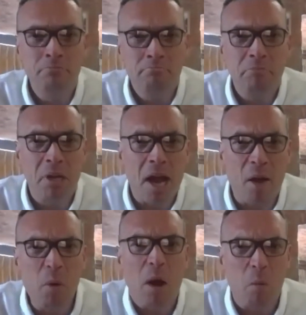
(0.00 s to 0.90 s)
yeah, I,
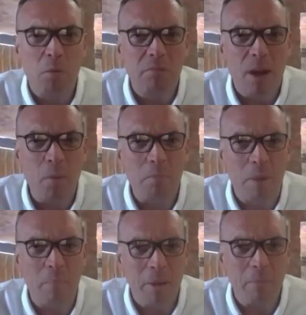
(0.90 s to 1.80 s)
w- I want I want my
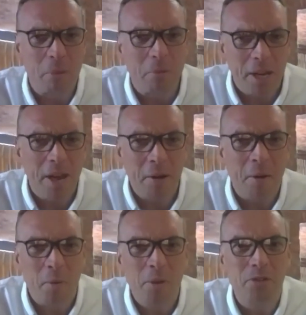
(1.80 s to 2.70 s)
people, you know, I
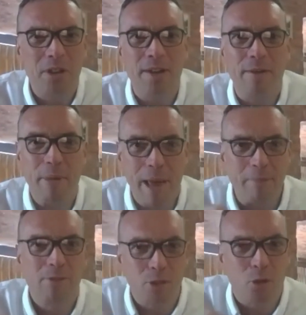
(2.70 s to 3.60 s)
want to be
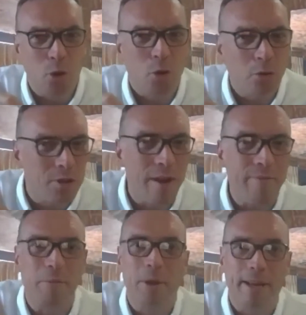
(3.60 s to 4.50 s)
able to talk to
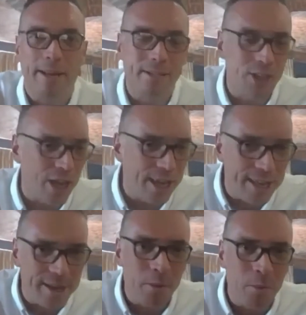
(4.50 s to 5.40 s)
everybody and see
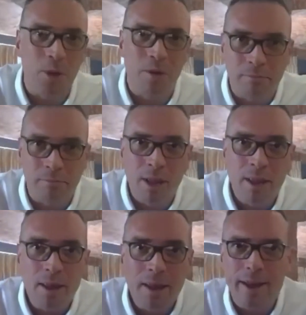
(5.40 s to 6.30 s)
them, and
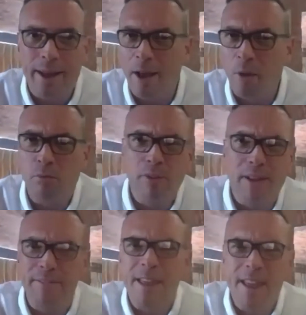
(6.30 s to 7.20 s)
you know.
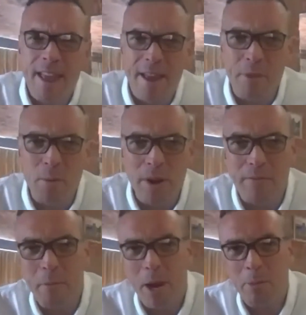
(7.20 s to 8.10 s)
It, if they work
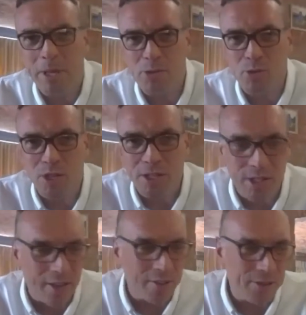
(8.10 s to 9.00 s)
for a moment, they're just going to
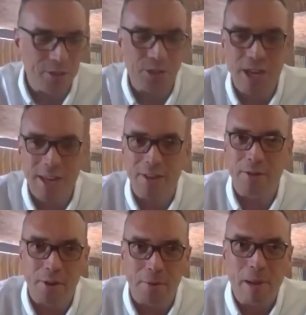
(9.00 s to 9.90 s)
sit on the settee in their
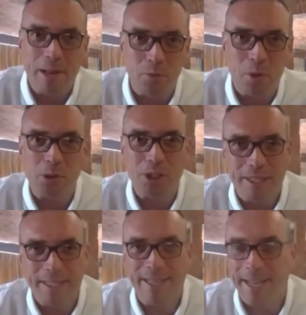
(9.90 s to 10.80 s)
underpants
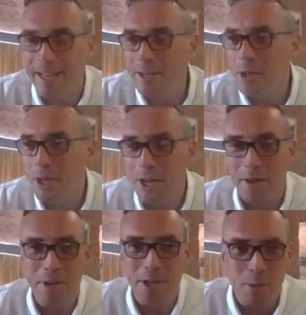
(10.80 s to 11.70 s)
watching, uh, you
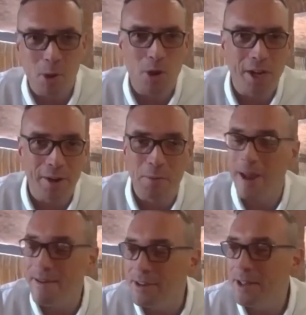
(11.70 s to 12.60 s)
know, this morning or
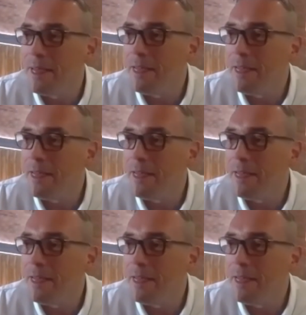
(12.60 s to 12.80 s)
whatever,